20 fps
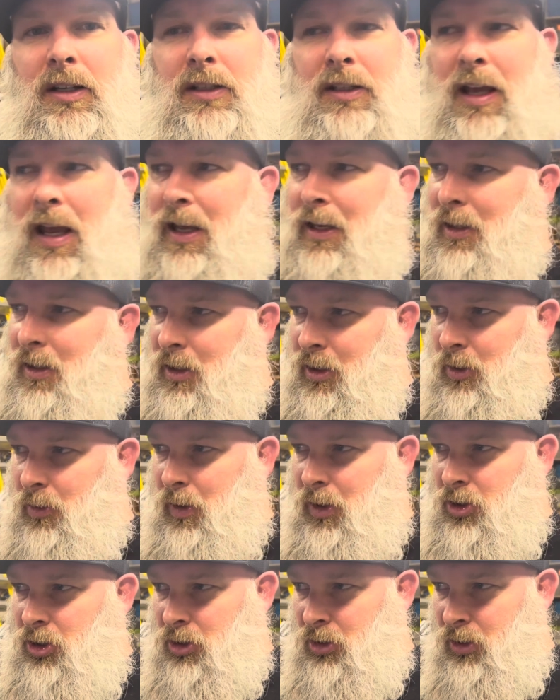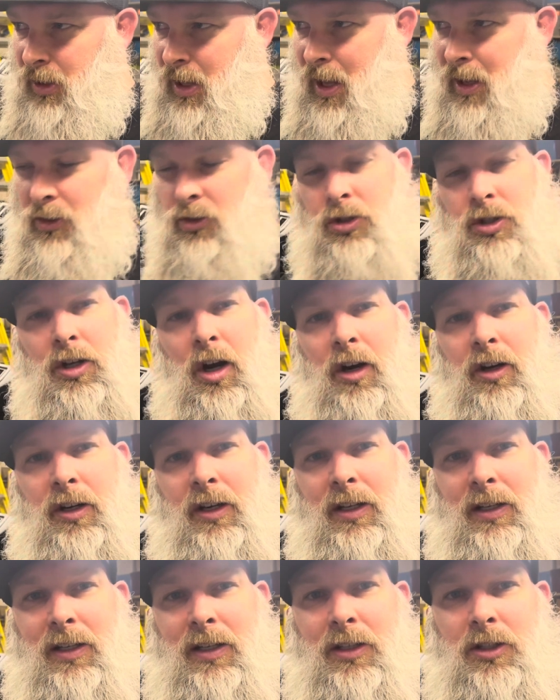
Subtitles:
Dana, the original guy who started it,